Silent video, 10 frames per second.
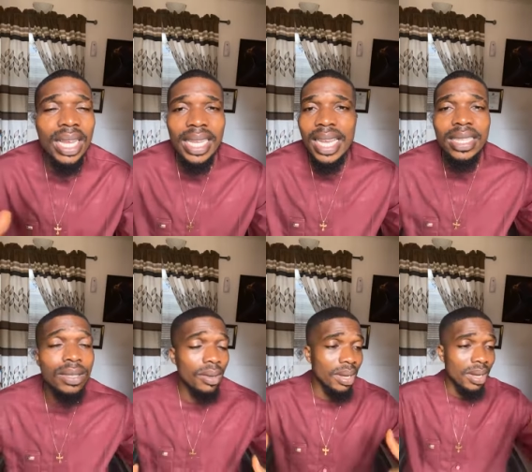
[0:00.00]
you can
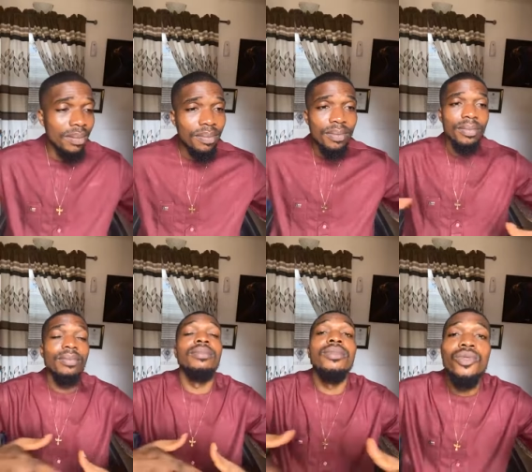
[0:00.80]
get
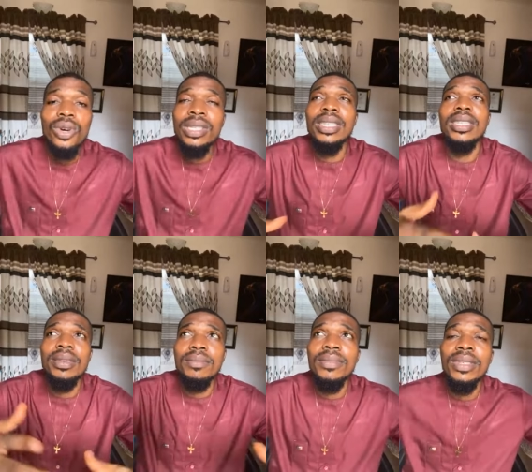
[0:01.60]
what's the
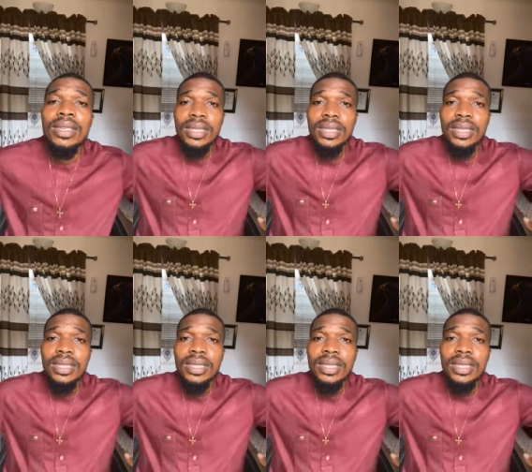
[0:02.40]
name?